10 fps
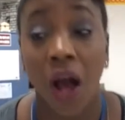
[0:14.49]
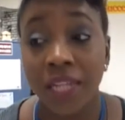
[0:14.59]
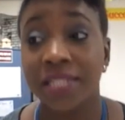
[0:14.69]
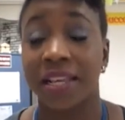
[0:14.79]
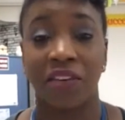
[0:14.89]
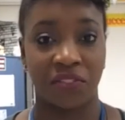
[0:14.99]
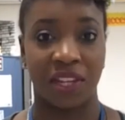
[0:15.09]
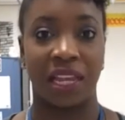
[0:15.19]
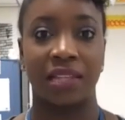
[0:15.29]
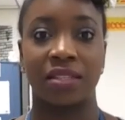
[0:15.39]
honestly, I
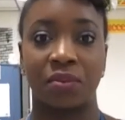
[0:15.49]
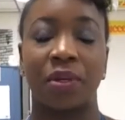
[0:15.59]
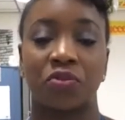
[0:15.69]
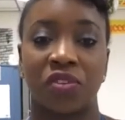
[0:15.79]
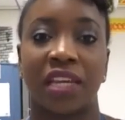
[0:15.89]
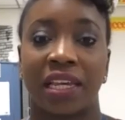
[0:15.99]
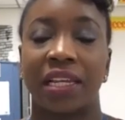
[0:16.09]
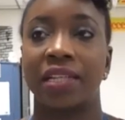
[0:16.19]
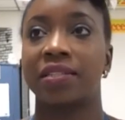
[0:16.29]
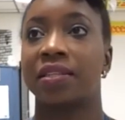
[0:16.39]
felt like this was
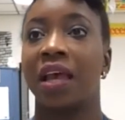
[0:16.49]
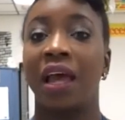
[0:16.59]
ridiculous.